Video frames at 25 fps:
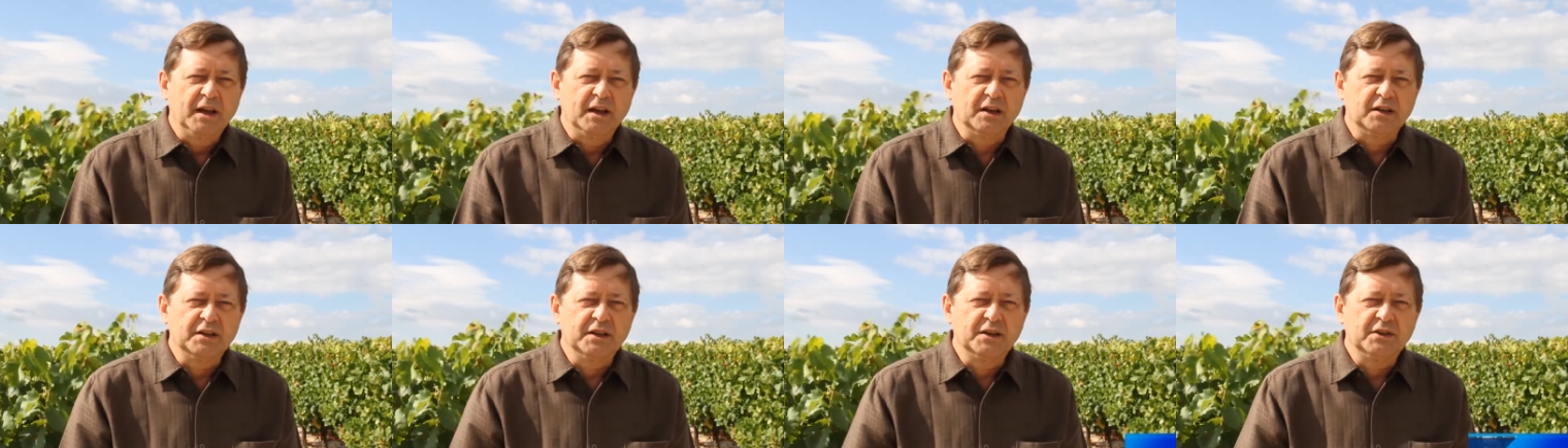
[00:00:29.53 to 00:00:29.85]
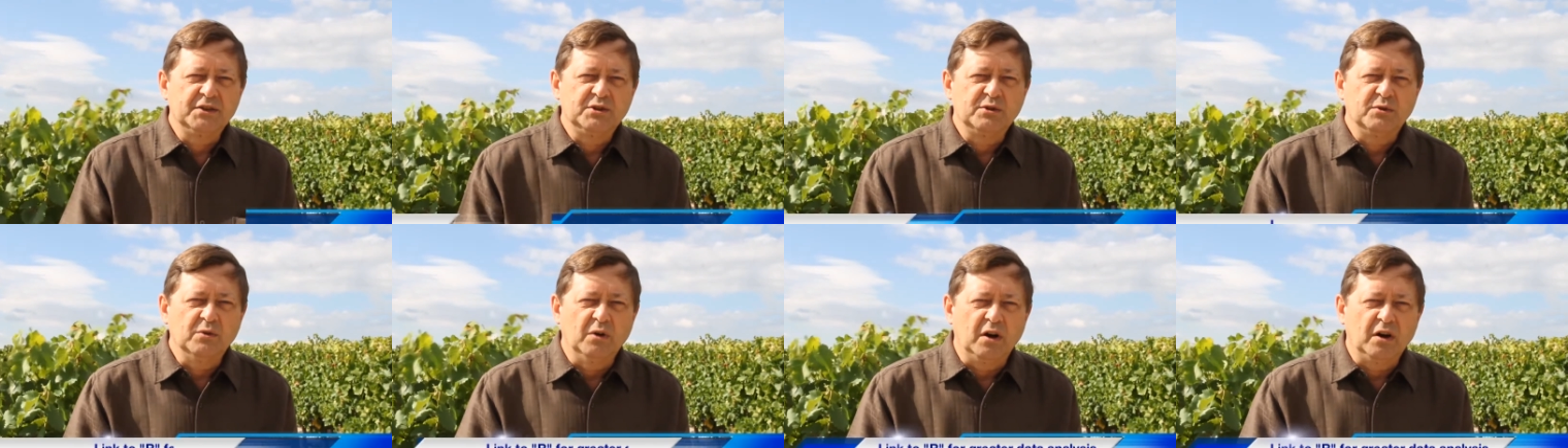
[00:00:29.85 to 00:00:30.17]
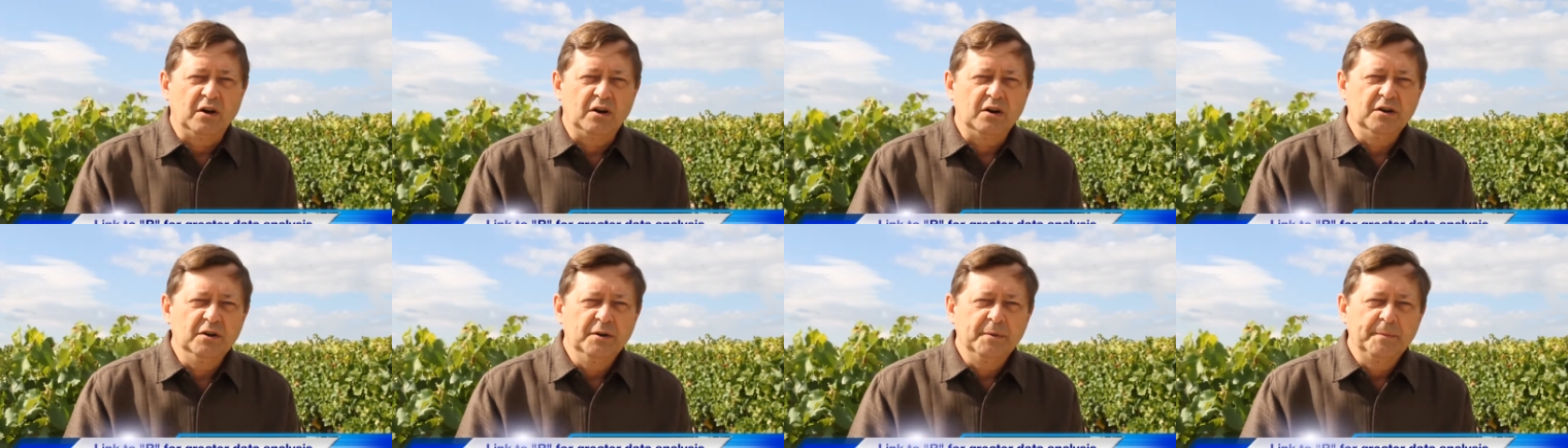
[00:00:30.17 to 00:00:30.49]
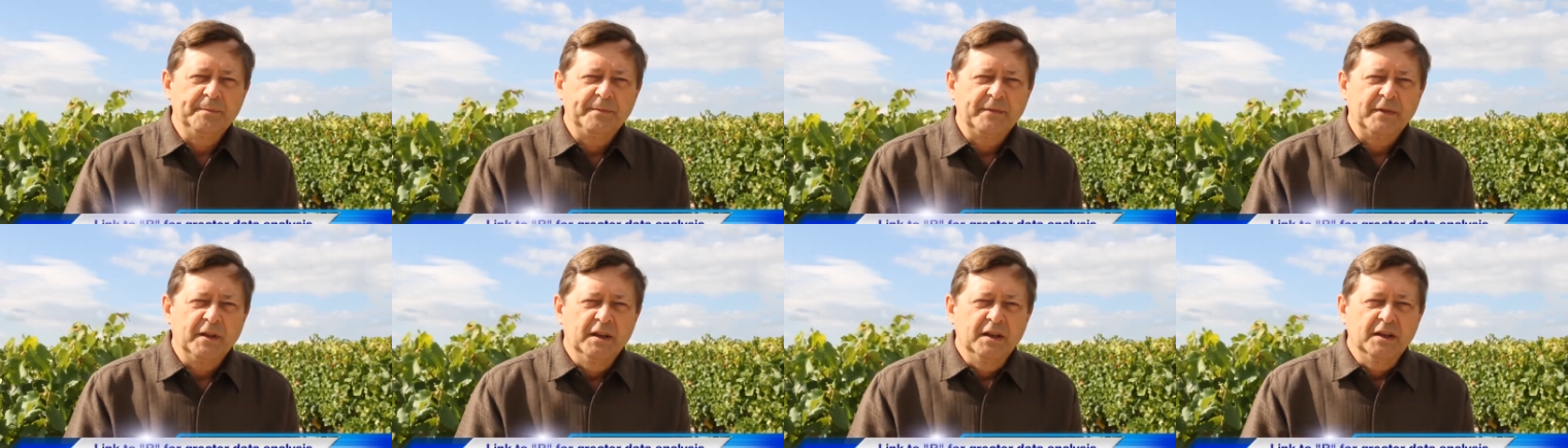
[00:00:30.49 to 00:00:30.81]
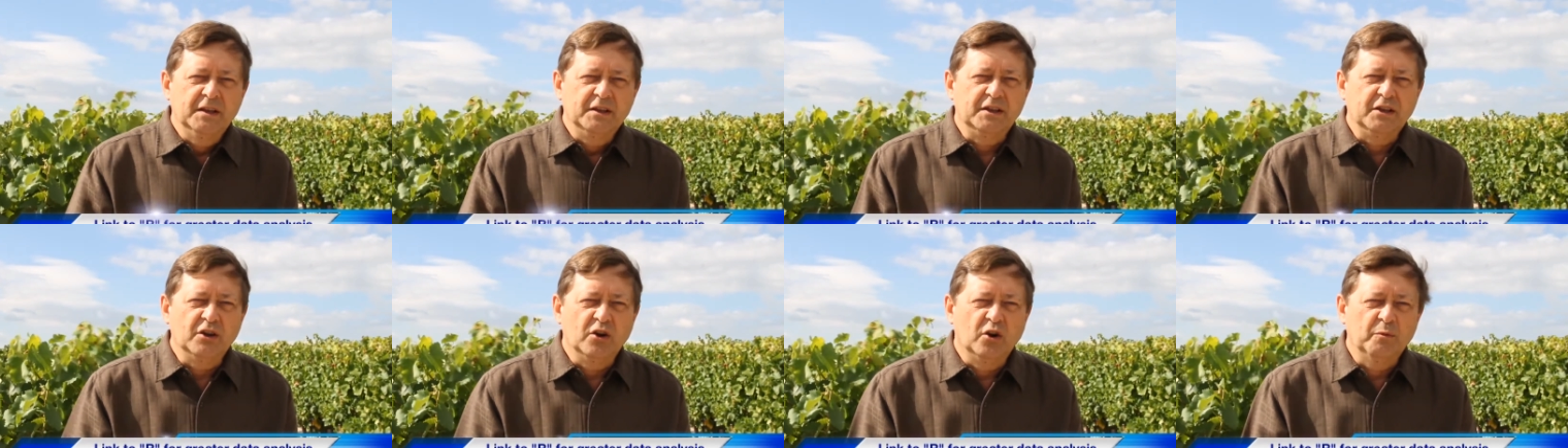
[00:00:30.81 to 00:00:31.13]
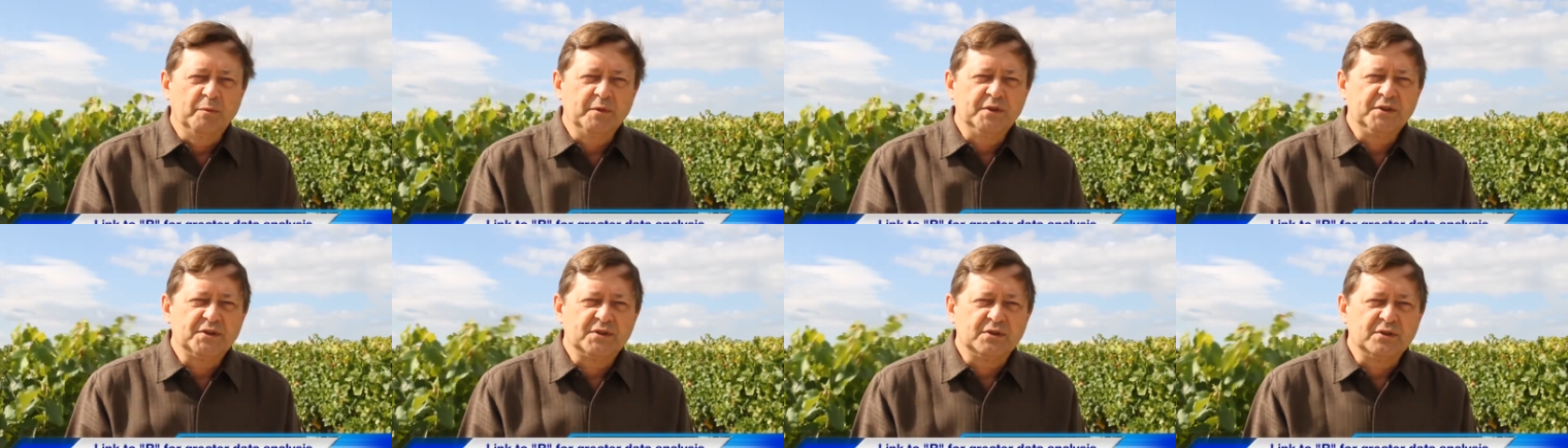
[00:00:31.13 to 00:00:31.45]
a link to R, the
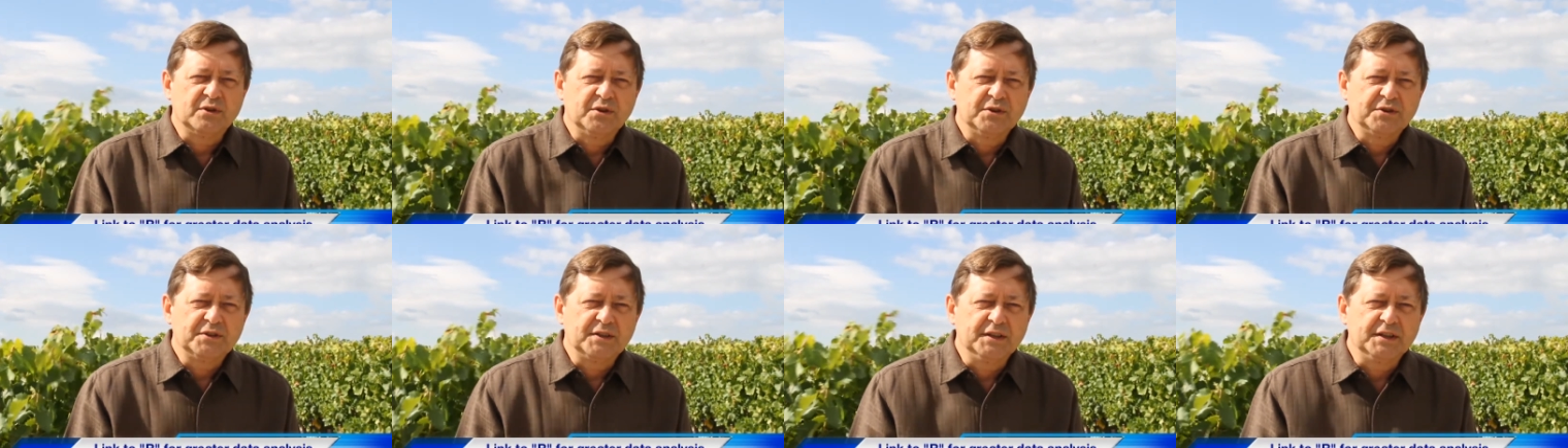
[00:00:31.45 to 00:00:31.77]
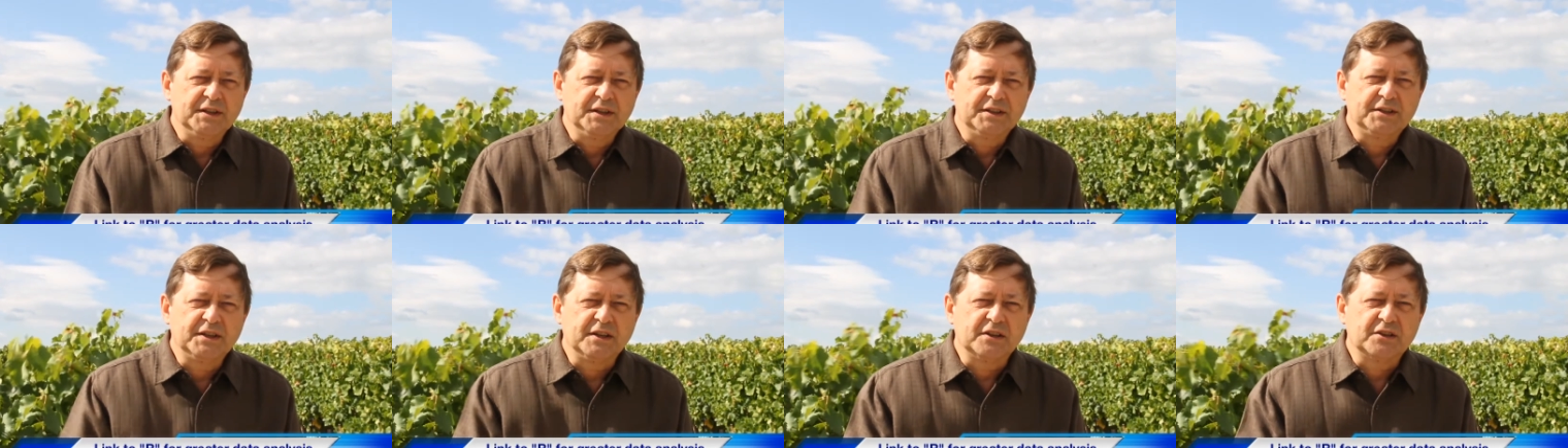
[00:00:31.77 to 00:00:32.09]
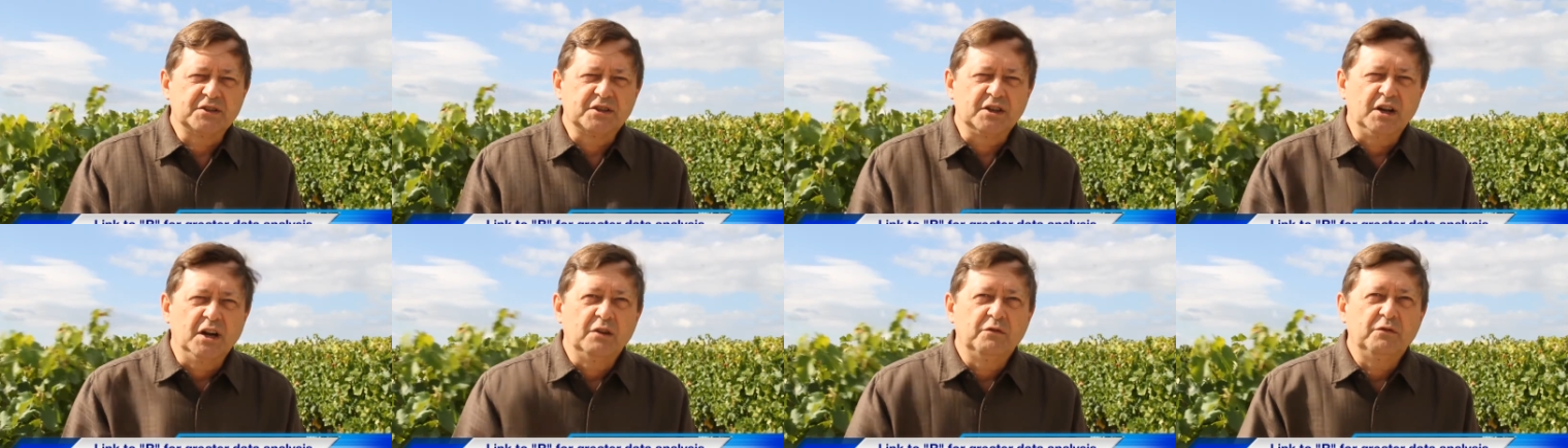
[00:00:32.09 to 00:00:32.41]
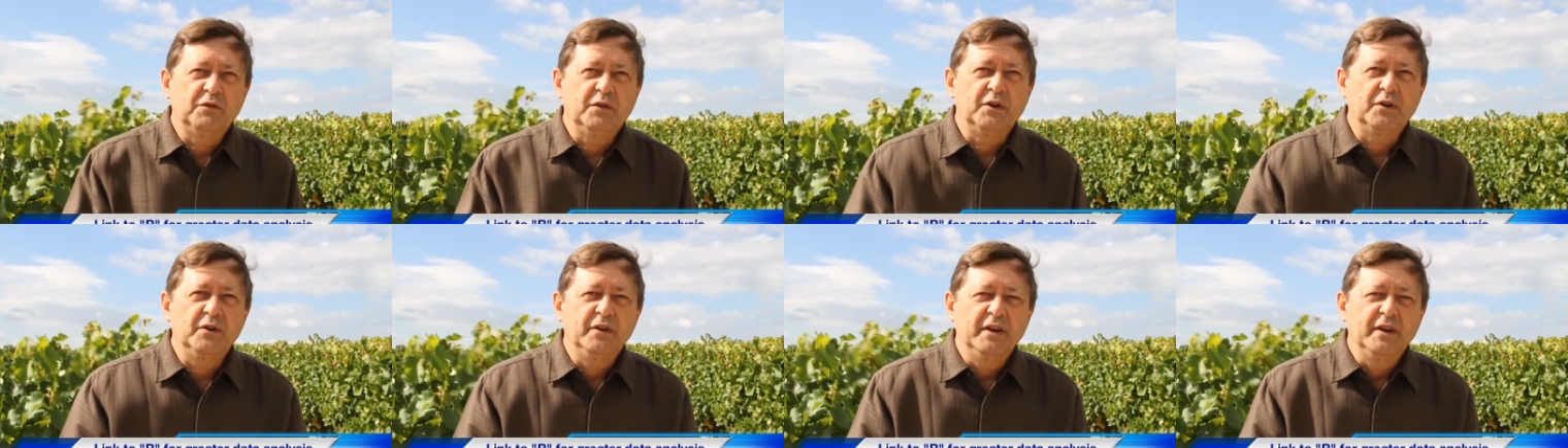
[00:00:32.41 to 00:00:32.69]
open source statistics software,